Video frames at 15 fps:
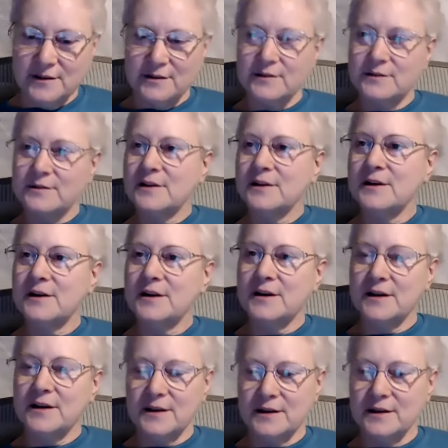Okay.
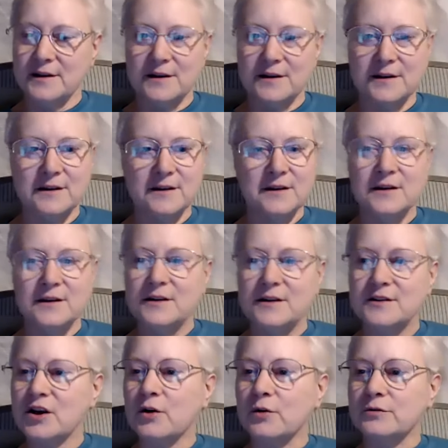
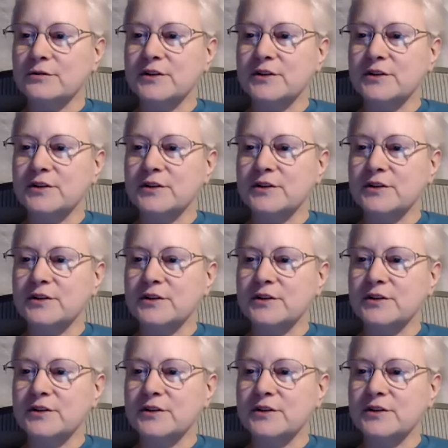So